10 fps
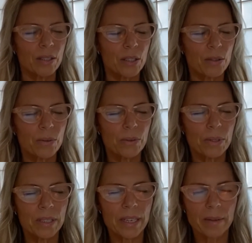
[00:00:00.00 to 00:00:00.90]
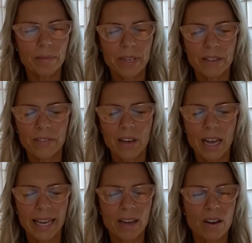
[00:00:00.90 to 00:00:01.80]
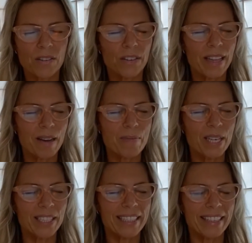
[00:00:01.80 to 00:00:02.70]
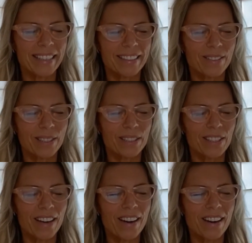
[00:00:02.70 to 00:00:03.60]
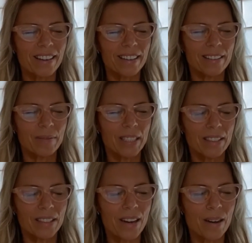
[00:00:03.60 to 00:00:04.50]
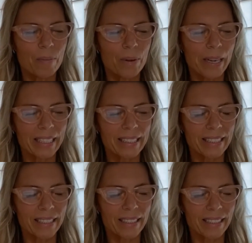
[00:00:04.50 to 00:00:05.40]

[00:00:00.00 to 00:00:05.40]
it's all the debris flying off and that bursting into a star point.